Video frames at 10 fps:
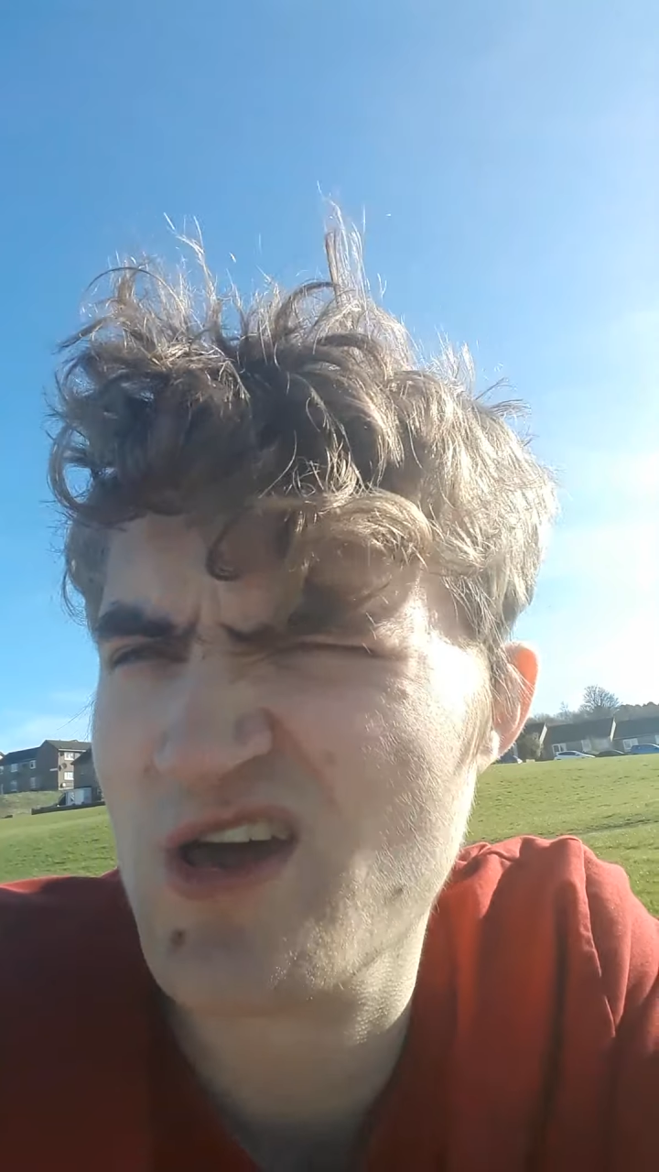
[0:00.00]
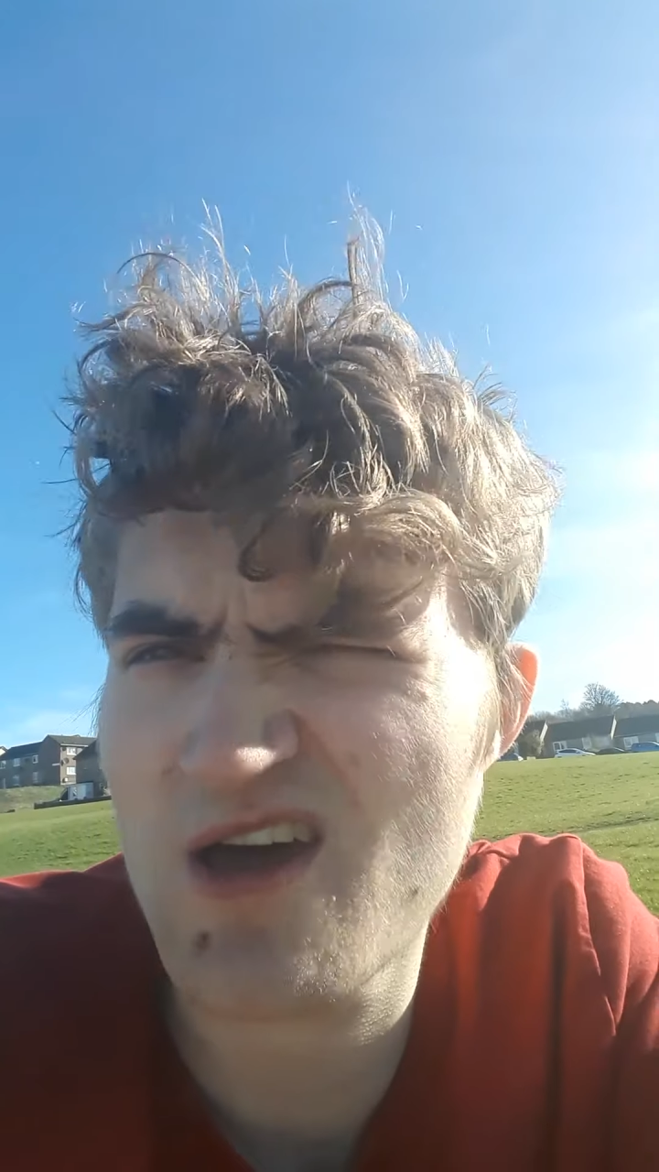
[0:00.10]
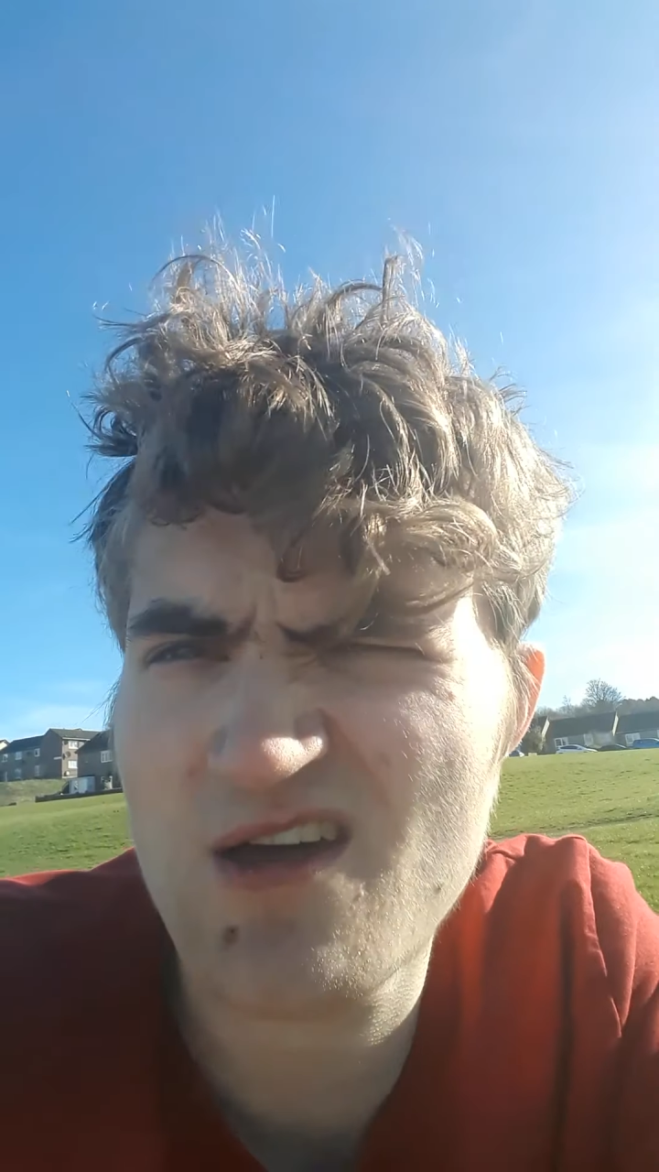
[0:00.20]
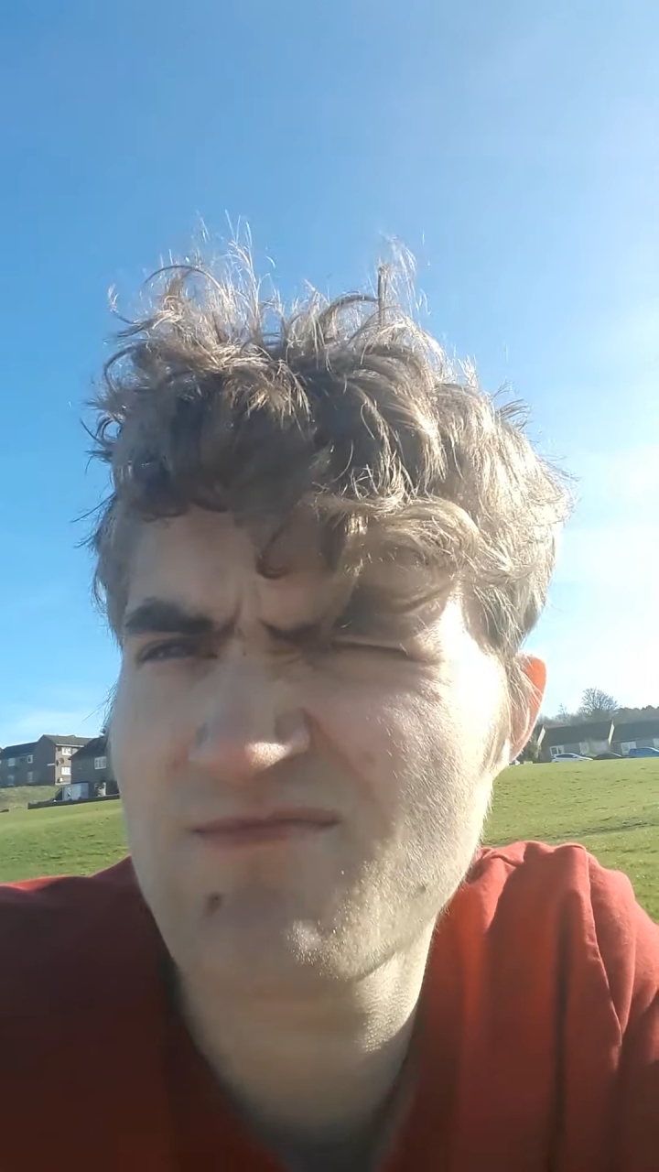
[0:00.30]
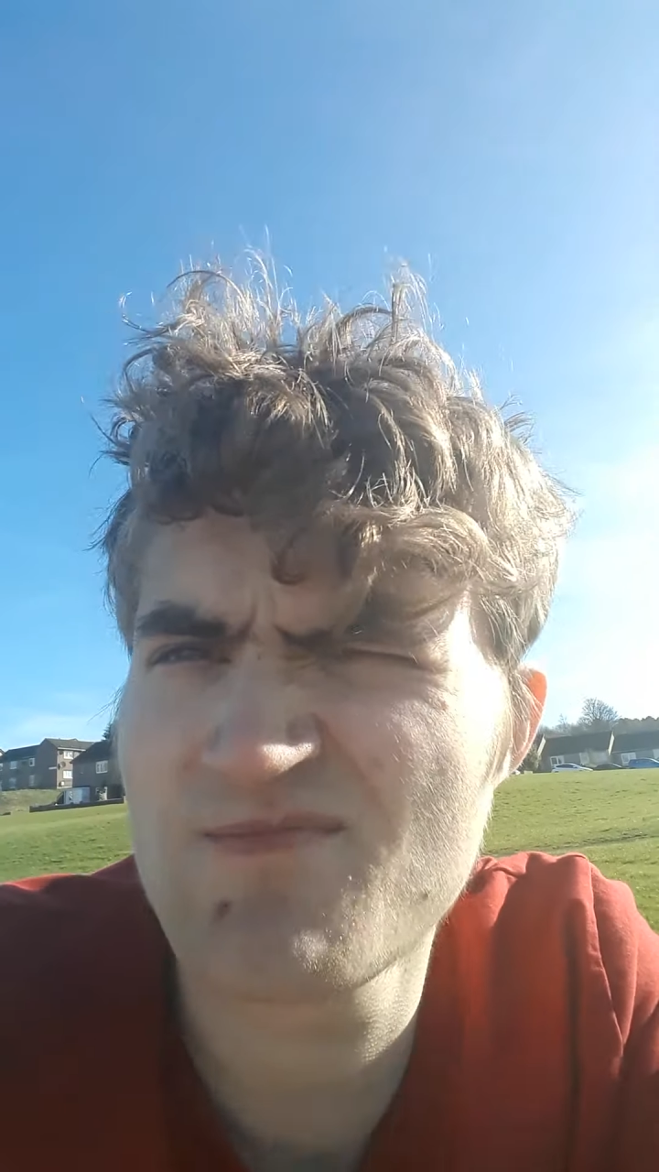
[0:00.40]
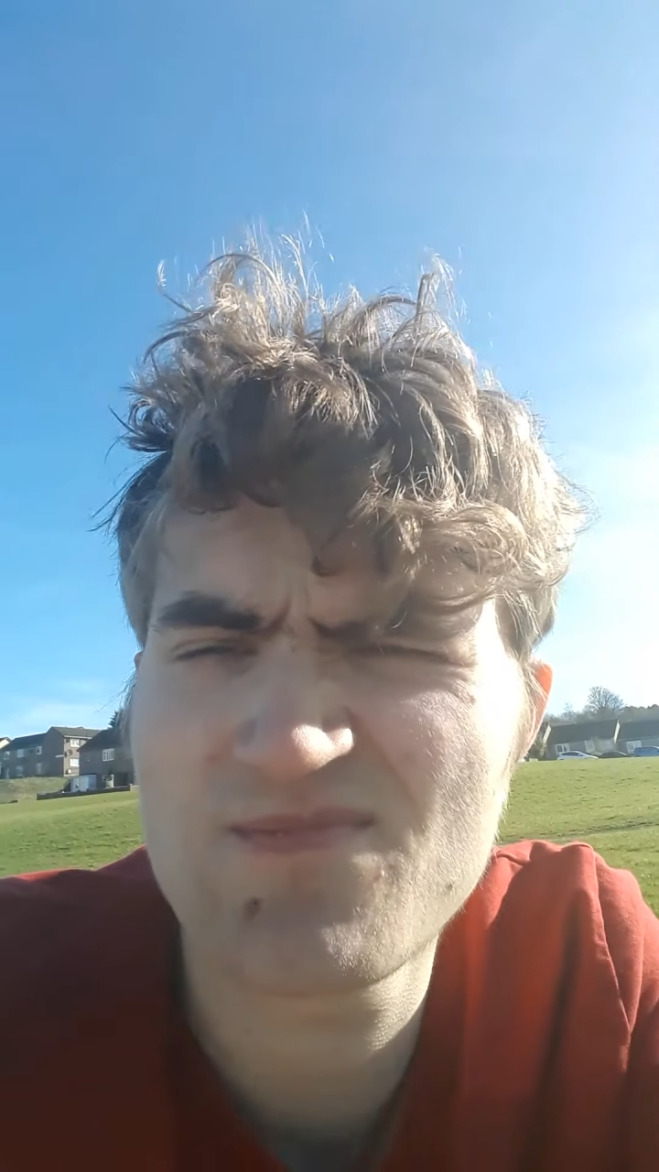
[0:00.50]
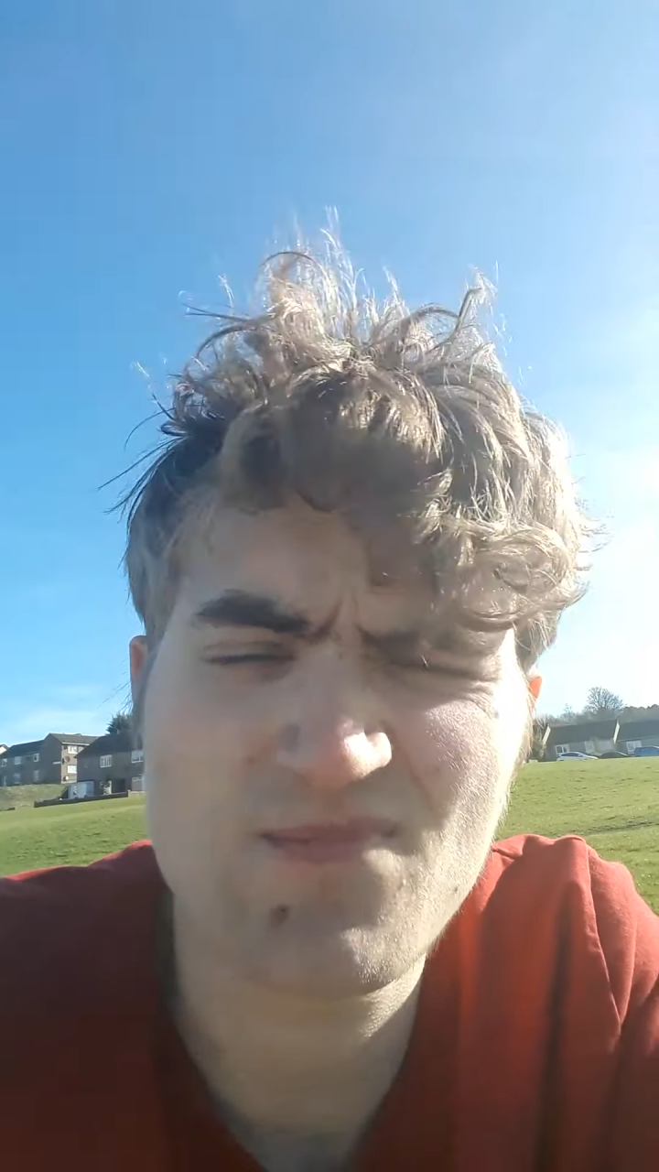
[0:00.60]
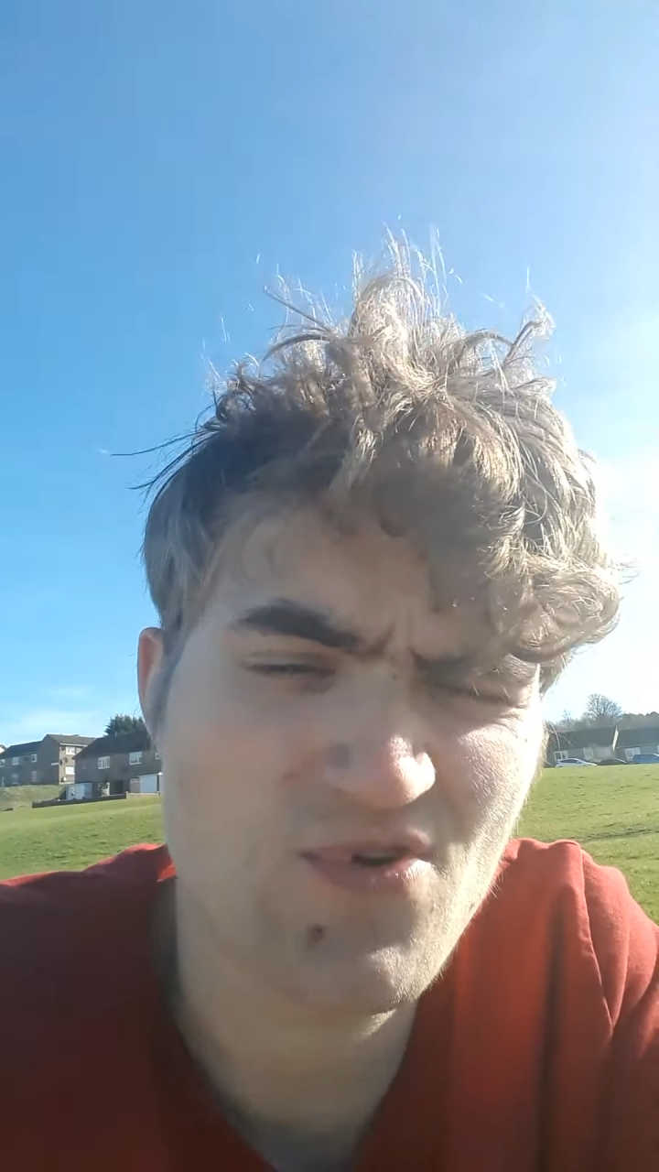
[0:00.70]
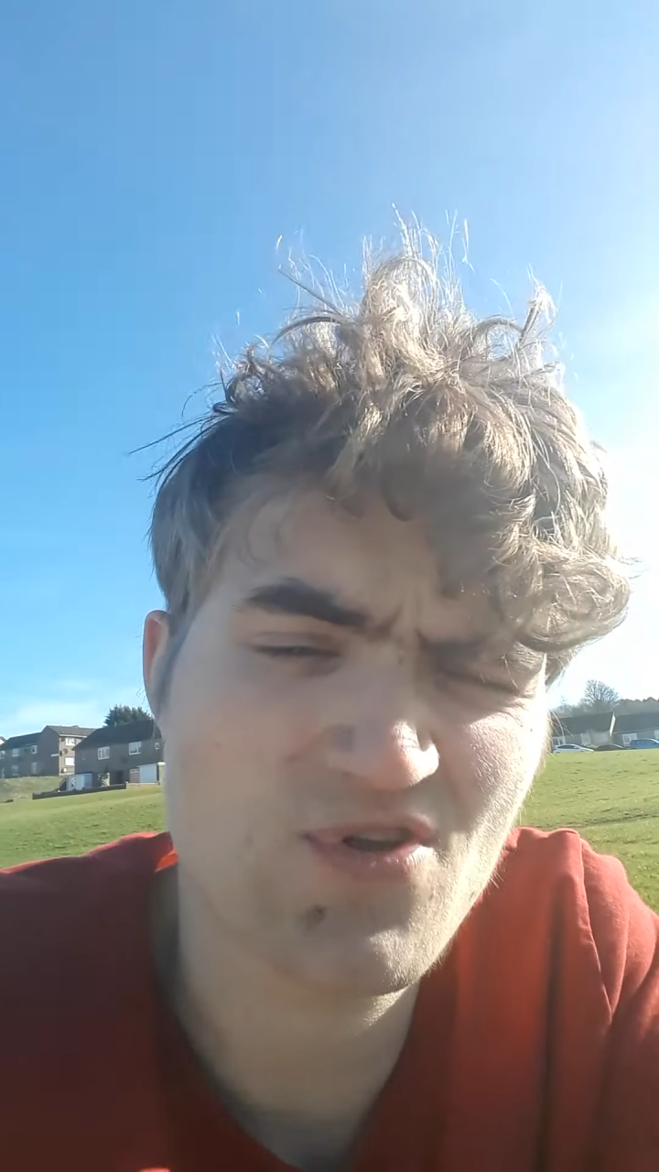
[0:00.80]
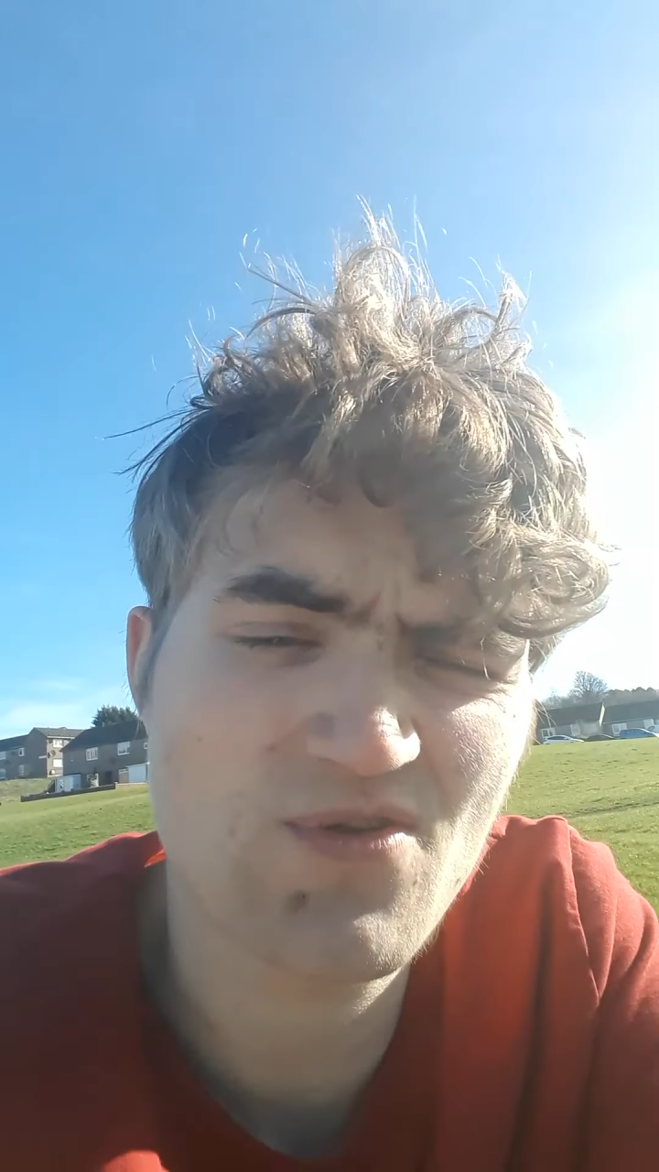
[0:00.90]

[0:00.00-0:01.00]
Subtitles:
on